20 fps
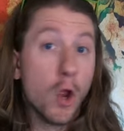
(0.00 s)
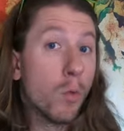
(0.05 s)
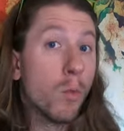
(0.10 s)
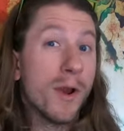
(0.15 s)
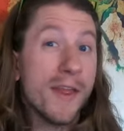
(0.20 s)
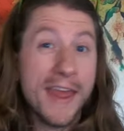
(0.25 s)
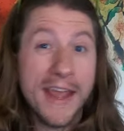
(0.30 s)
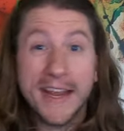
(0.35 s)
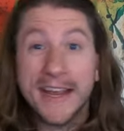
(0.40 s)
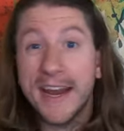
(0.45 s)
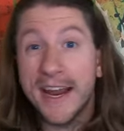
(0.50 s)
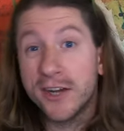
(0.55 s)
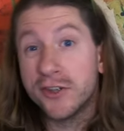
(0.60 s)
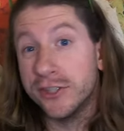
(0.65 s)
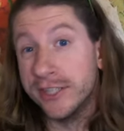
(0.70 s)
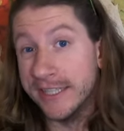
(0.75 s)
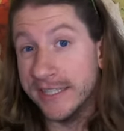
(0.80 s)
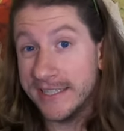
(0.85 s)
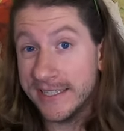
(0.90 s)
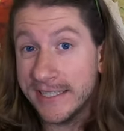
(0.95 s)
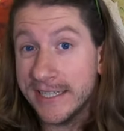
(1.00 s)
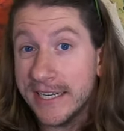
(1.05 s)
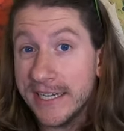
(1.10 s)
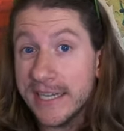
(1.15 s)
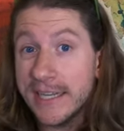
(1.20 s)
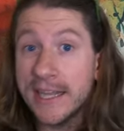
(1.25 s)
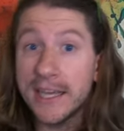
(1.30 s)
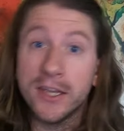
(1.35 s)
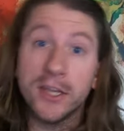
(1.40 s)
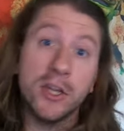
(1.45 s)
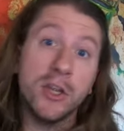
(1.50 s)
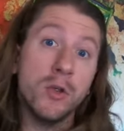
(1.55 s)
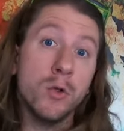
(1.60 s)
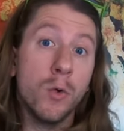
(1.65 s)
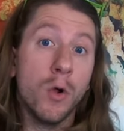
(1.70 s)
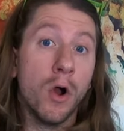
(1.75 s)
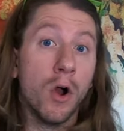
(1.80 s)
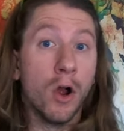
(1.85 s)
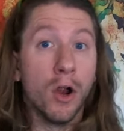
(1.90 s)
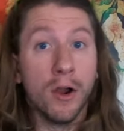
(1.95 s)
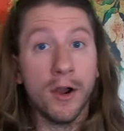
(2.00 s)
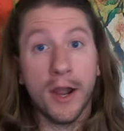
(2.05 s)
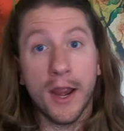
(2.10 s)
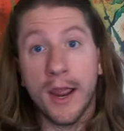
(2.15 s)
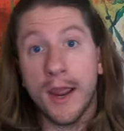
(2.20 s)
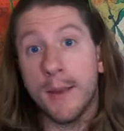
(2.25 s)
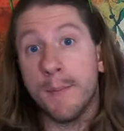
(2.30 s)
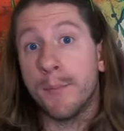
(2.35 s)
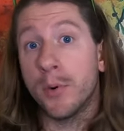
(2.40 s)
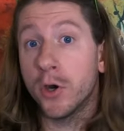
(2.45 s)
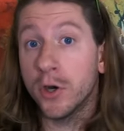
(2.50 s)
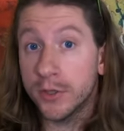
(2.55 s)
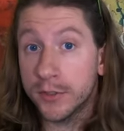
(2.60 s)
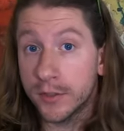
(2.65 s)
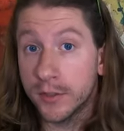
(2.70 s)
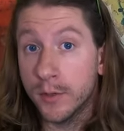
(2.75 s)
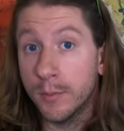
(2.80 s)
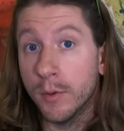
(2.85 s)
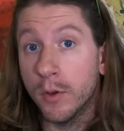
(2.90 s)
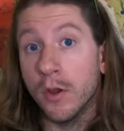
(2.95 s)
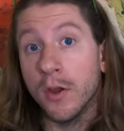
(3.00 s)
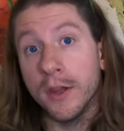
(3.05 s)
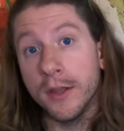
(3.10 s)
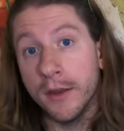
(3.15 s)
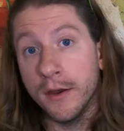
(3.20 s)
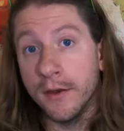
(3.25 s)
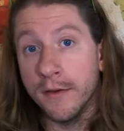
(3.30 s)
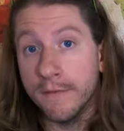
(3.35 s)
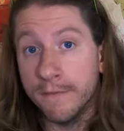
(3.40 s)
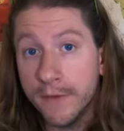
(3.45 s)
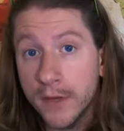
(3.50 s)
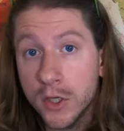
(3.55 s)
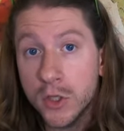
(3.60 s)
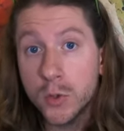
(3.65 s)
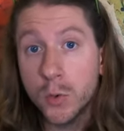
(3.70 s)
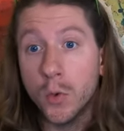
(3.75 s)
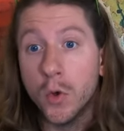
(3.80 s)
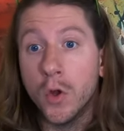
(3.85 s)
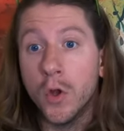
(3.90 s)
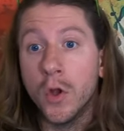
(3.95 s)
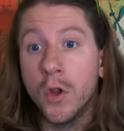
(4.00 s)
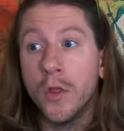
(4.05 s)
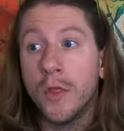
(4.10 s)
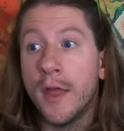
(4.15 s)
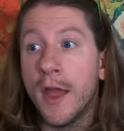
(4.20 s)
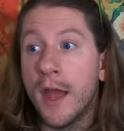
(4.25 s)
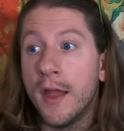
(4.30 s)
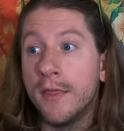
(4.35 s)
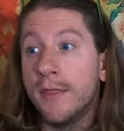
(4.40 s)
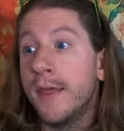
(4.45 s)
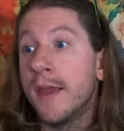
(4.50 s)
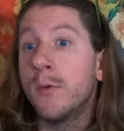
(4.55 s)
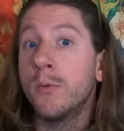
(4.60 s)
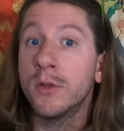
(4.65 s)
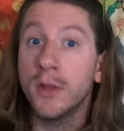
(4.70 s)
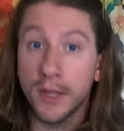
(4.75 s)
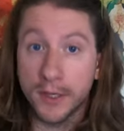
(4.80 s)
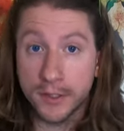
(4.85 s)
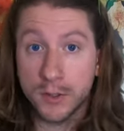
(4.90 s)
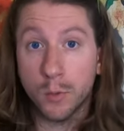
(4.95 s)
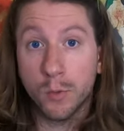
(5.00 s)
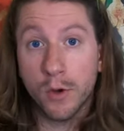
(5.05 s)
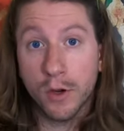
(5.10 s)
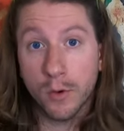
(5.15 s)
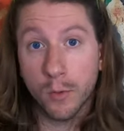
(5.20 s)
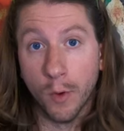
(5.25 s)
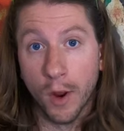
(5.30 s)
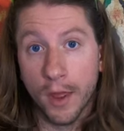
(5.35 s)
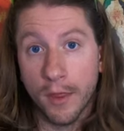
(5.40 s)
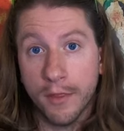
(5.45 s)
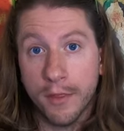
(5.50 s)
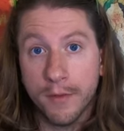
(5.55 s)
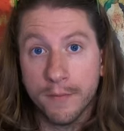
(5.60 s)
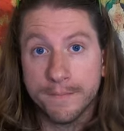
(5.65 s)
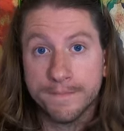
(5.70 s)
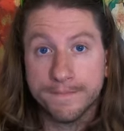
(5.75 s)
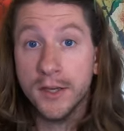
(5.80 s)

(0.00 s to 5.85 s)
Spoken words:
where they can actually see that you are a personable individual that they would like to work with.